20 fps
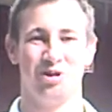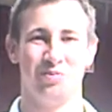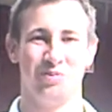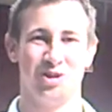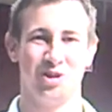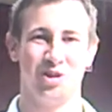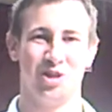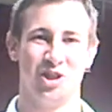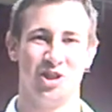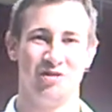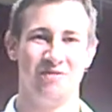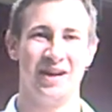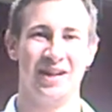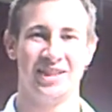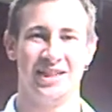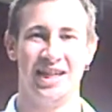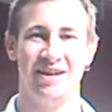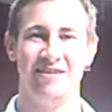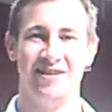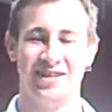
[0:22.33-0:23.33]
some sort of
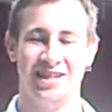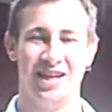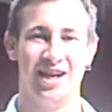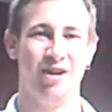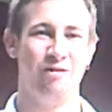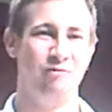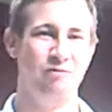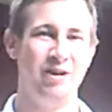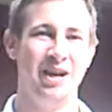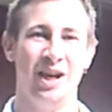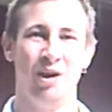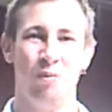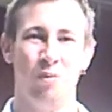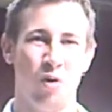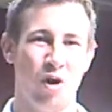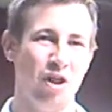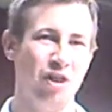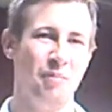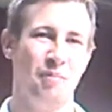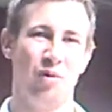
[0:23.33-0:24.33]
activity and really
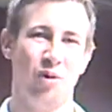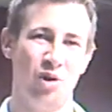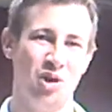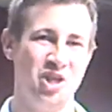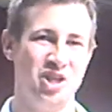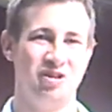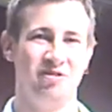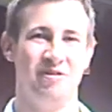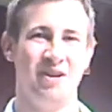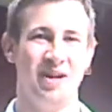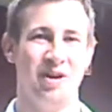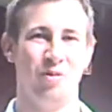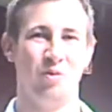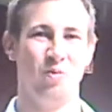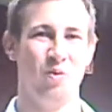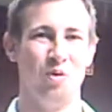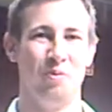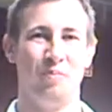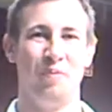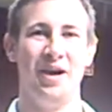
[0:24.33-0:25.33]
what the point of it
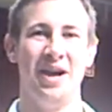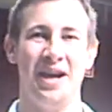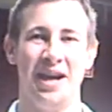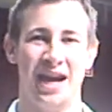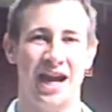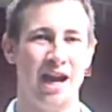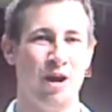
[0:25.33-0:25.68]
would be,